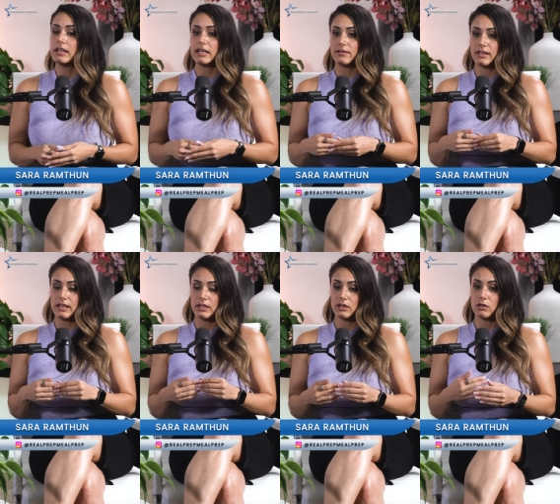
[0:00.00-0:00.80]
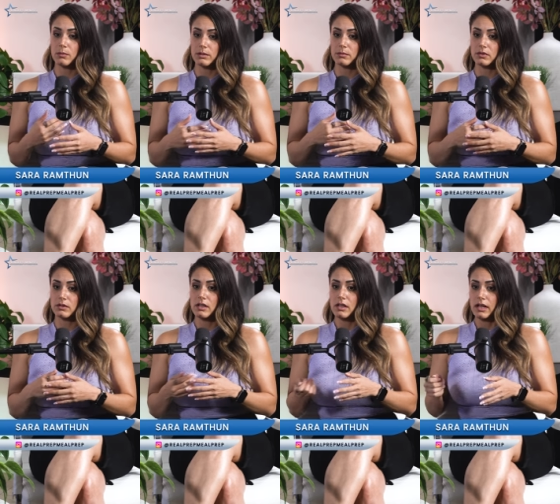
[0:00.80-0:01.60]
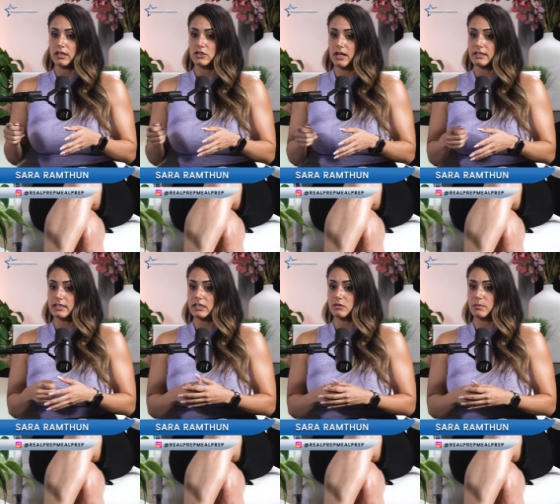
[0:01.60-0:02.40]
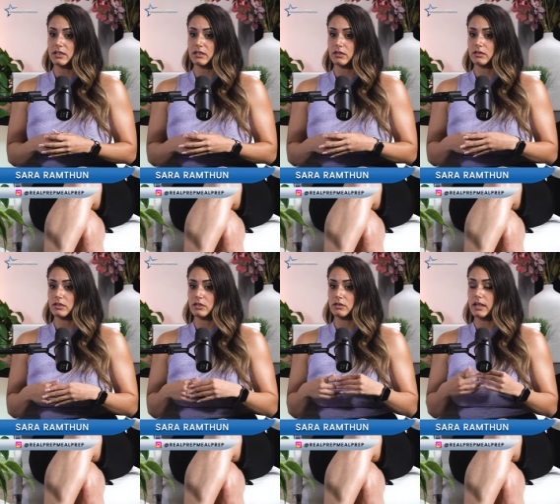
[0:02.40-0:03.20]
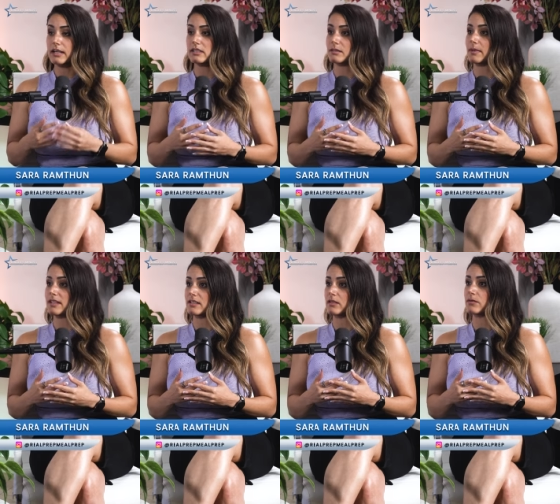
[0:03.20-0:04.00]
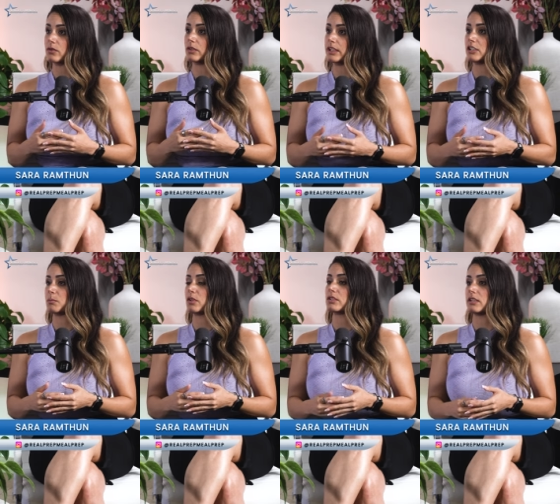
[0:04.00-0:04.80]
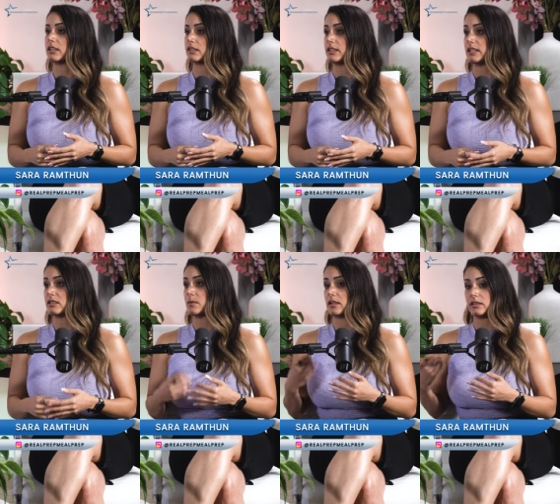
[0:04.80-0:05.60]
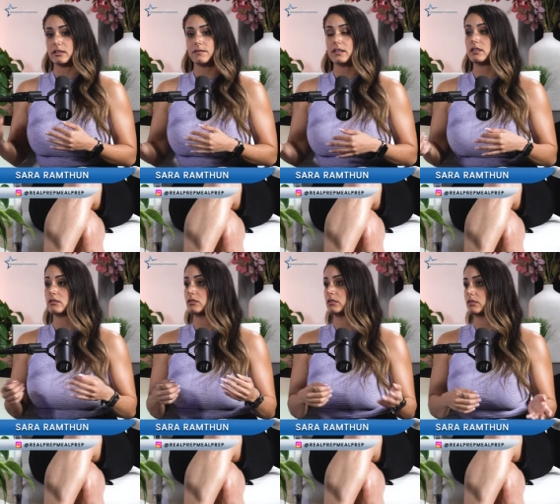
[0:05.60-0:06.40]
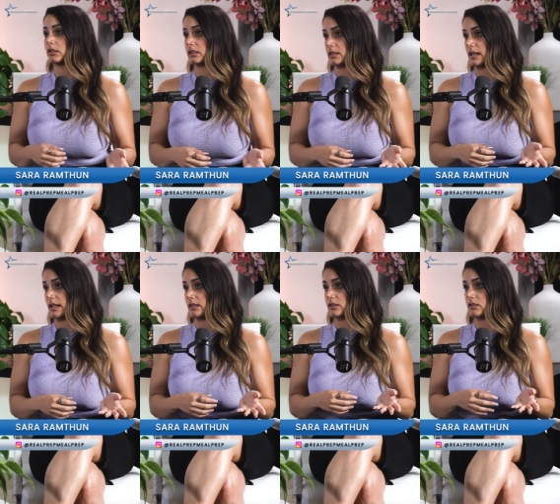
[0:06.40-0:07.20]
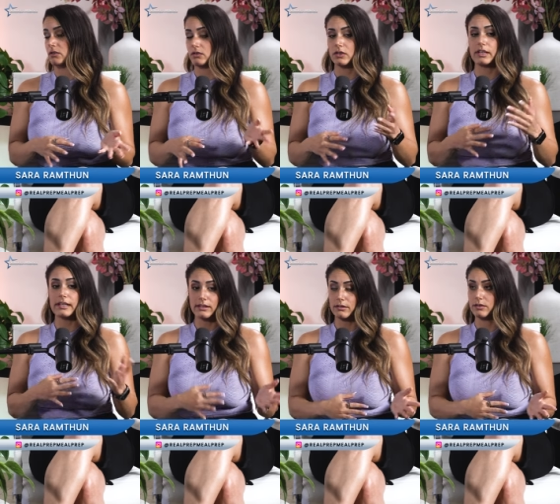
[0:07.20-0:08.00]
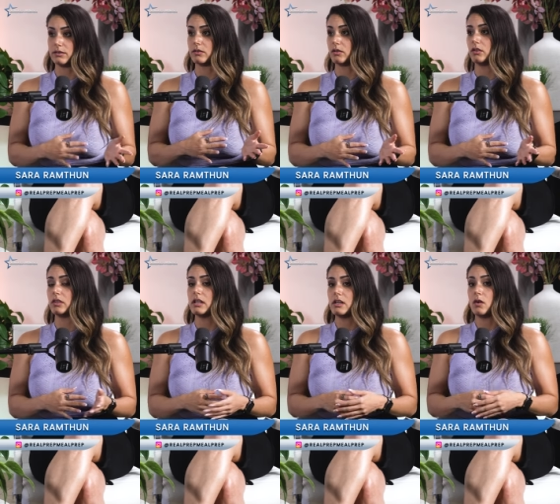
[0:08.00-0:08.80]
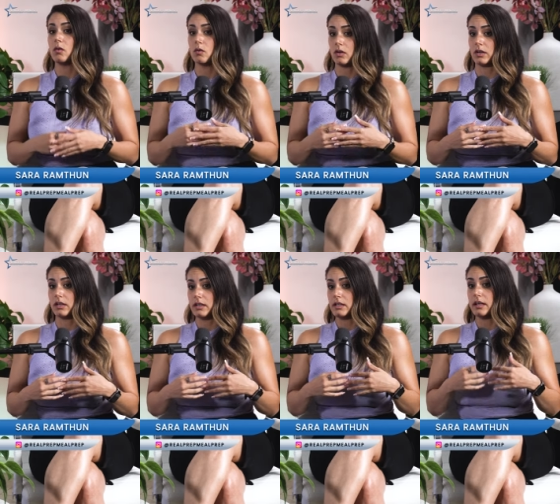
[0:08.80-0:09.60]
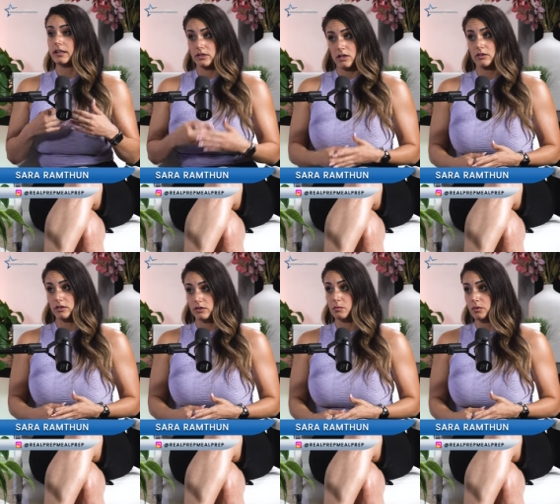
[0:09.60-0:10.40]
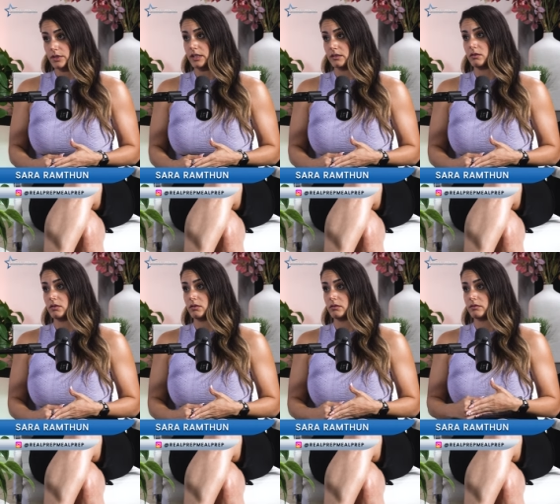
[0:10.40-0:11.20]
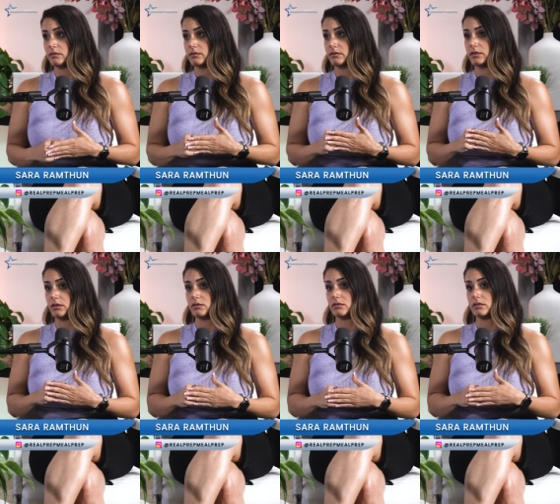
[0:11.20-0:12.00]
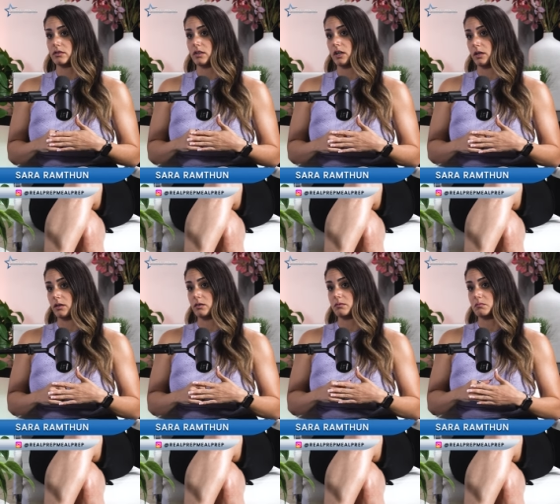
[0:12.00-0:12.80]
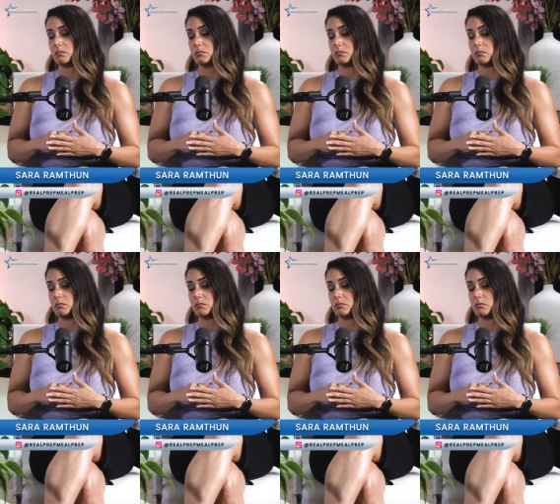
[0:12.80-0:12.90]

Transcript: if they, you know, we will adjust each meal to customize it for each person and their needs, whether it's a fitness goal or a diet goal or a health goal or a doctor's warning goal. Those are